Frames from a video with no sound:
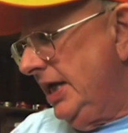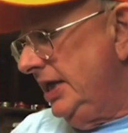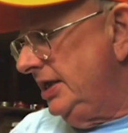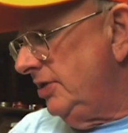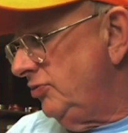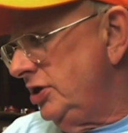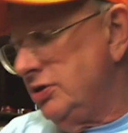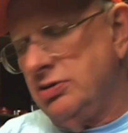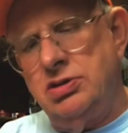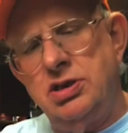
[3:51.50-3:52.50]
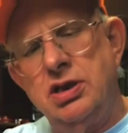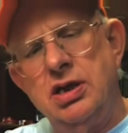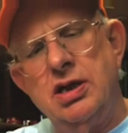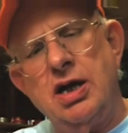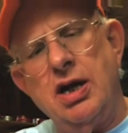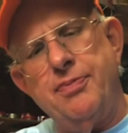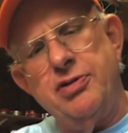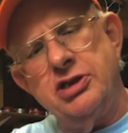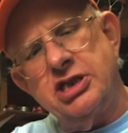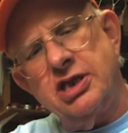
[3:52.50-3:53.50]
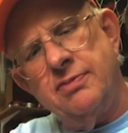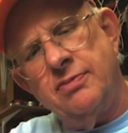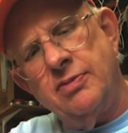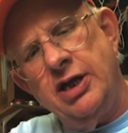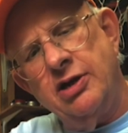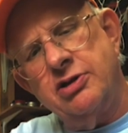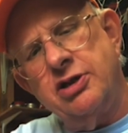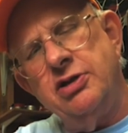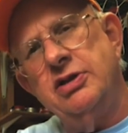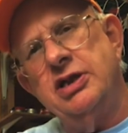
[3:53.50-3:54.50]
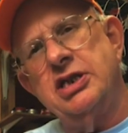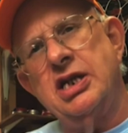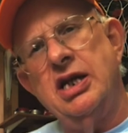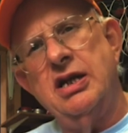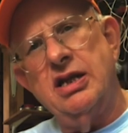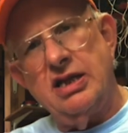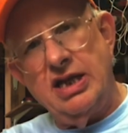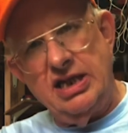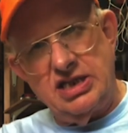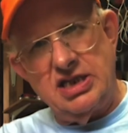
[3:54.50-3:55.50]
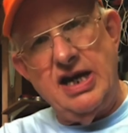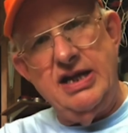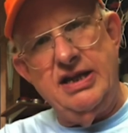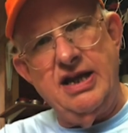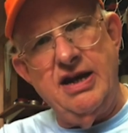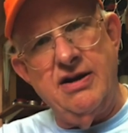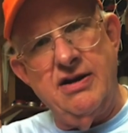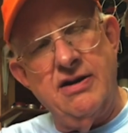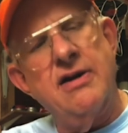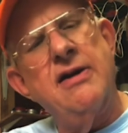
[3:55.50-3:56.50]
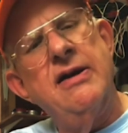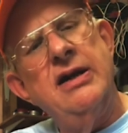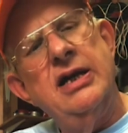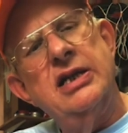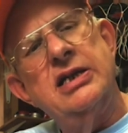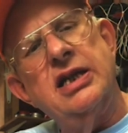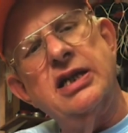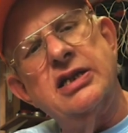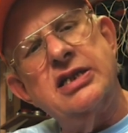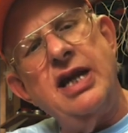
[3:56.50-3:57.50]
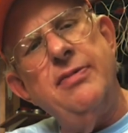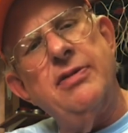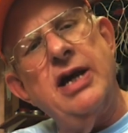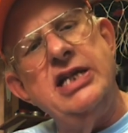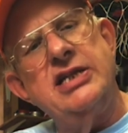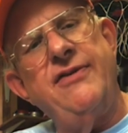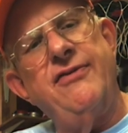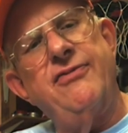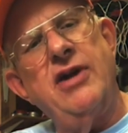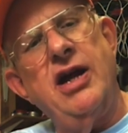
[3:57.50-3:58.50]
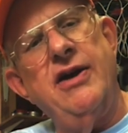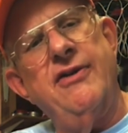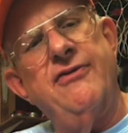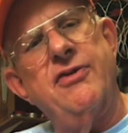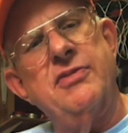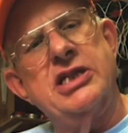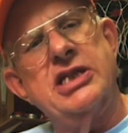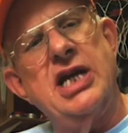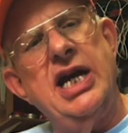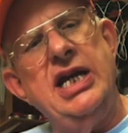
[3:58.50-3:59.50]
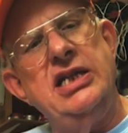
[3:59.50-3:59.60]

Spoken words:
and then I'll put some here to the side there to stabilize it from the sides.